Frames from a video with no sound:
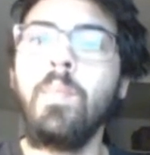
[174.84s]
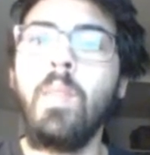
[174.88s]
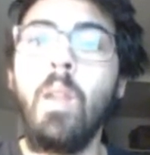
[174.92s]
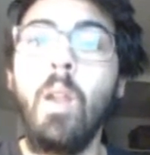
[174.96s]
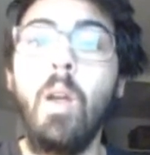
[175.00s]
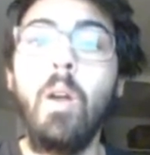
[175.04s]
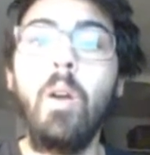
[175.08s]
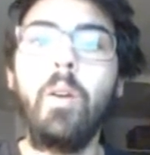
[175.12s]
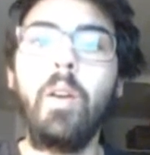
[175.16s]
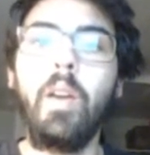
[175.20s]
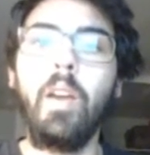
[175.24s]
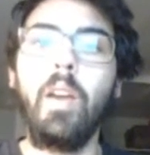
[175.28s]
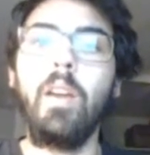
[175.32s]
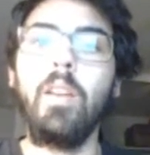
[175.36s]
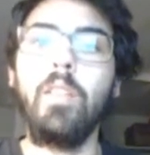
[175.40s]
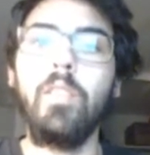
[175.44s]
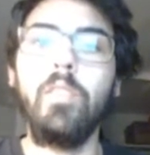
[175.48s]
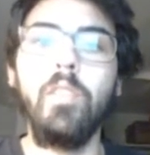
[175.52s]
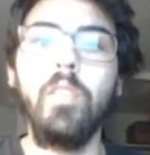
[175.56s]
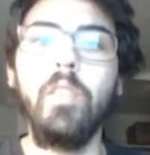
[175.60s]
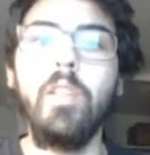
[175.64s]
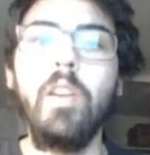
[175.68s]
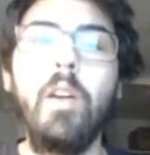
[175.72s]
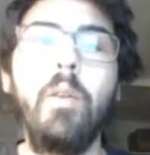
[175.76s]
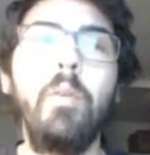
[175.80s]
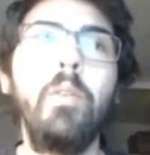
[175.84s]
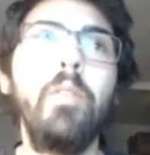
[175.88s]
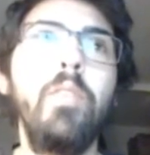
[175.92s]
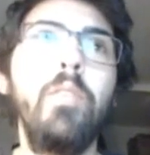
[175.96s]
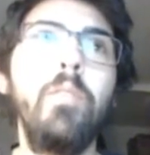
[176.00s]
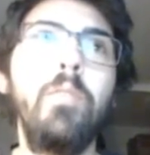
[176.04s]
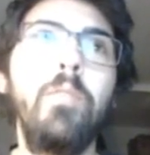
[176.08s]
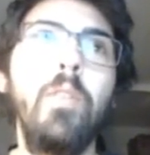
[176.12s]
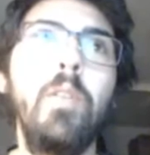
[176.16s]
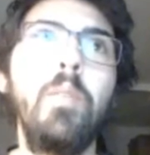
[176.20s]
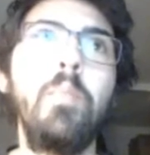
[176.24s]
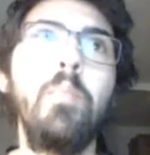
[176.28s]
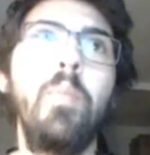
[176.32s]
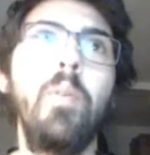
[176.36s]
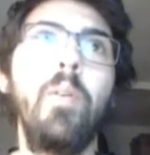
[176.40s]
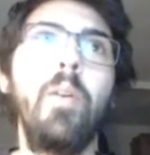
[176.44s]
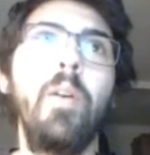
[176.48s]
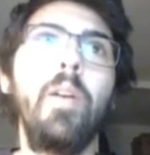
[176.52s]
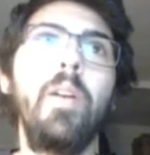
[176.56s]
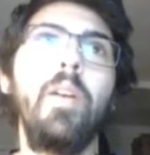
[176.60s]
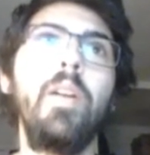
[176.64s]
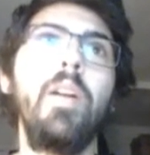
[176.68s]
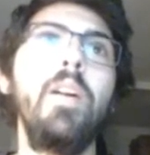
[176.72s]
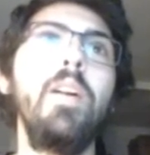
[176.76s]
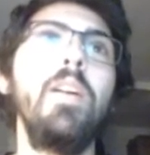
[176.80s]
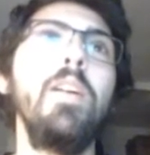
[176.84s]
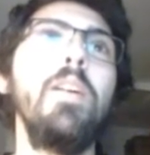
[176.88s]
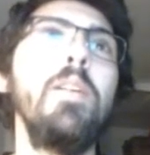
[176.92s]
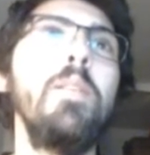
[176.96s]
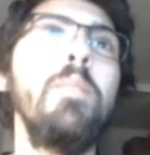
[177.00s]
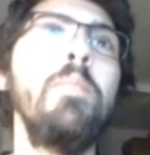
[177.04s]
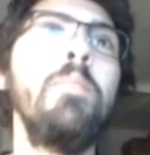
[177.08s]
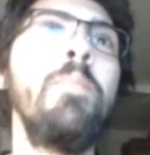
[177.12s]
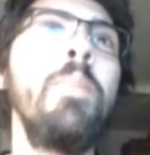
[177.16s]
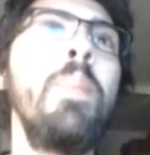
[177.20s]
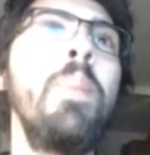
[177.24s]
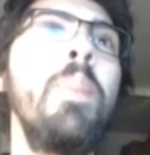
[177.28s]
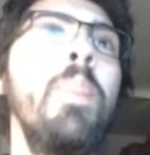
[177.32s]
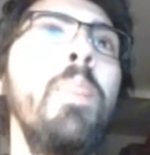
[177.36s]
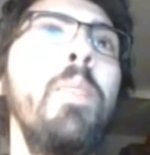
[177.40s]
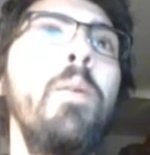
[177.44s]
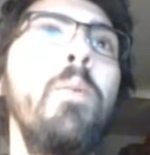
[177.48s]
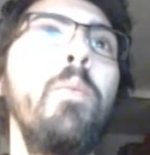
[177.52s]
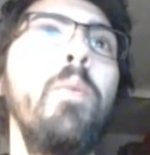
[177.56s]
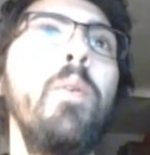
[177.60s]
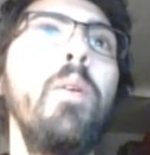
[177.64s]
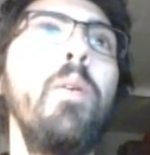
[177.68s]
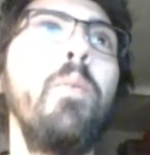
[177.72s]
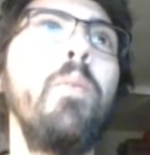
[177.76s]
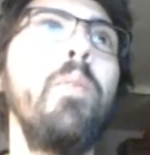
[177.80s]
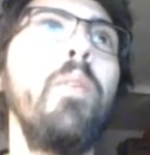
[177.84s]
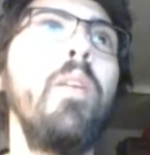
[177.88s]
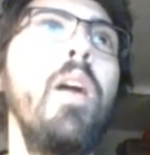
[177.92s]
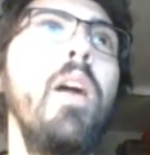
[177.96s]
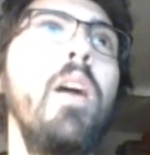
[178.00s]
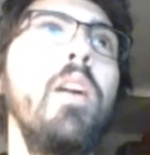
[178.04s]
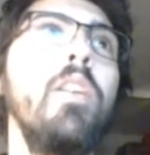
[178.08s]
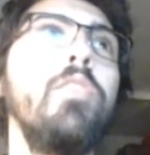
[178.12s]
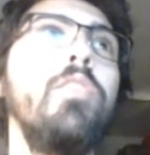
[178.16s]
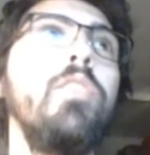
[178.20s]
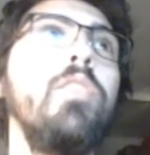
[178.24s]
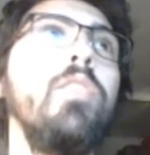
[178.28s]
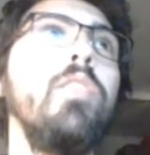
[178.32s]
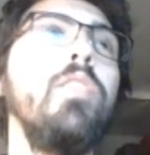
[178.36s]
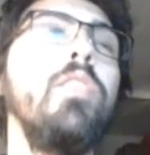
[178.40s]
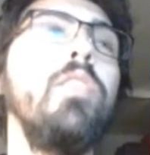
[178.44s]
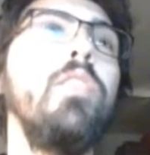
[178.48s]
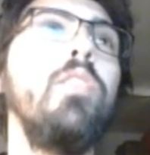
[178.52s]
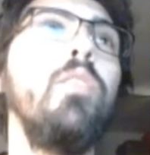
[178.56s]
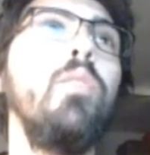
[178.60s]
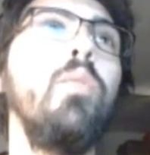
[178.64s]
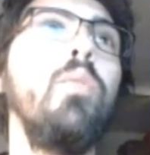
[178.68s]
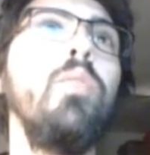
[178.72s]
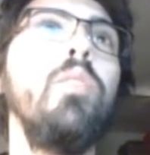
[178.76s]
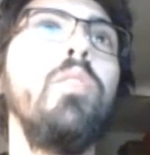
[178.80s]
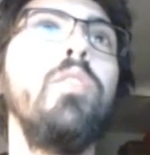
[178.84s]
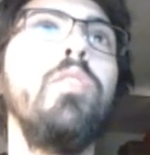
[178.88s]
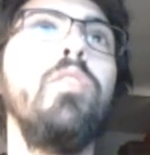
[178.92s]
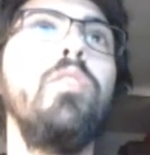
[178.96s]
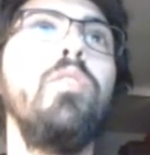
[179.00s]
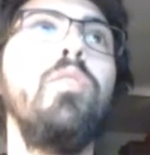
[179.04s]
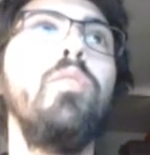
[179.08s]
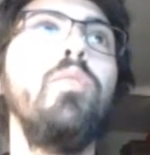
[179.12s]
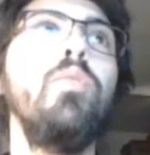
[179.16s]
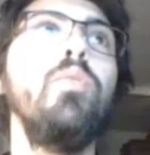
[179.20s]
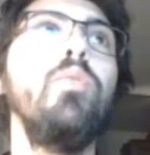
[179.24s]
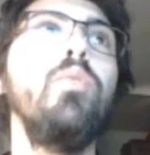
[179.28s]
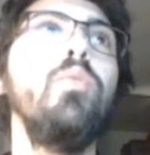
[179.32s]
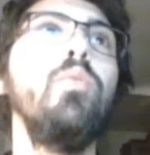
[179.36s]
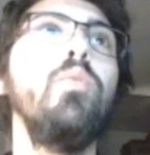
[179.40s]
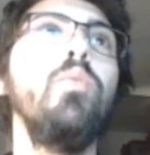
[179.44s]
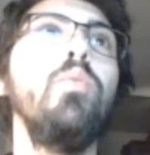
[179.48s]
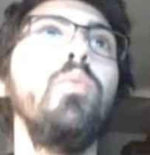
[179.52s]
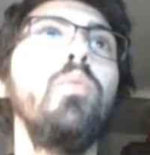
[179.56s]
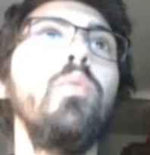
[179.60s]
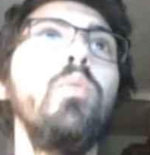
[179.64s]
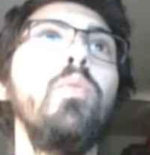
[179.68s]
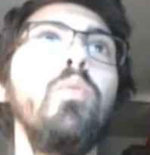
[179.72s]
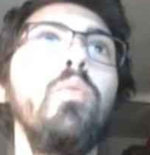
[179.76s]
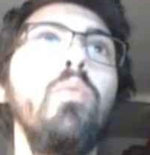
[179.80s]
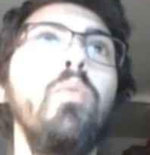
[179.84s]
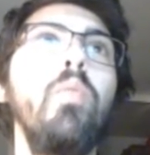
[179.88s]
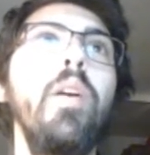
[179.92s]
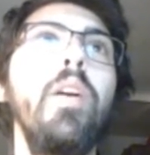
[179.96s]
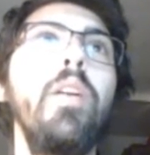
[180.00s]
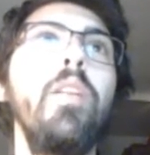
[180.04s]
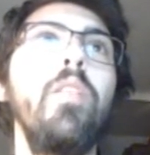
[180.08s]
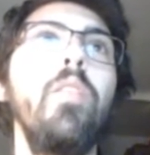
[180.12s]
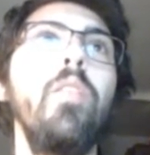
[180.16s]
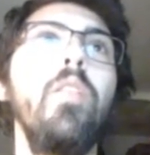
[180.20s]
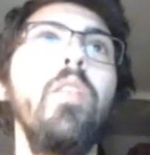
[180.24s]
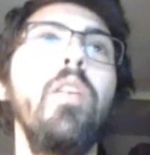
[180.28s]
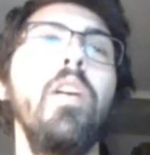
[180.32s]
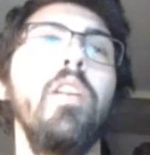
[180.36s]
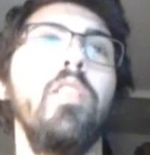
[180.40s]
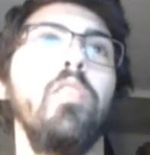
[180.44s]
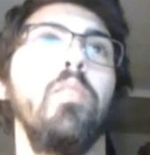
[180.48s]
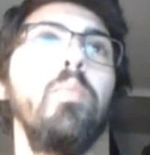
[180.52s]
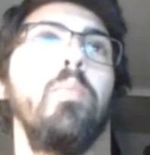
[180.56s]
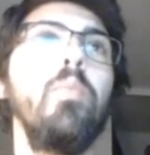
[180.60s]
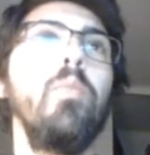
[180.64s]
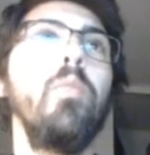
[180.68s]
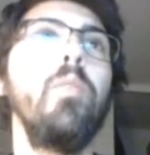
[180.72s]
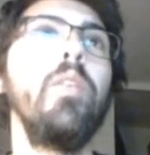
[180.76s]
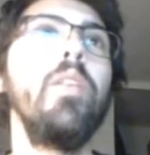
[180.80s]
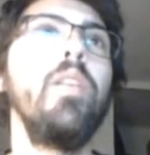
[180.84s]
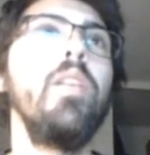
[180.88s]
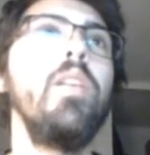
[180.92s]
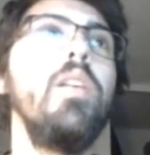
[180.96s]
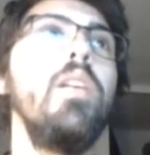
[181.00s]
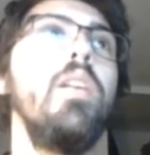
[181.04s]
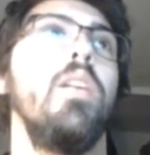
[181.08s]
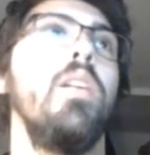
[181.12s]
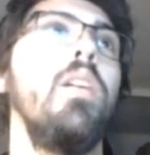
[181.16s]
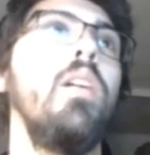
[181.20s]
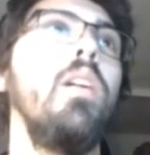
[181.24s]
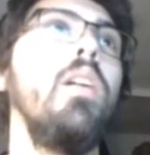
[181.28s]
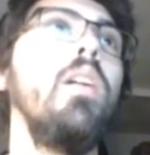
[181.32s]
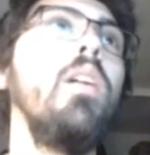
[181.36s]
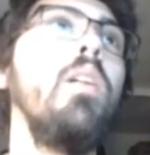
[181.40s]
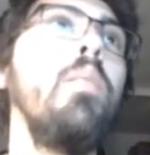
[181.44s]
Okay, so now we're at the fun part, where we're actually going to write our exploit. I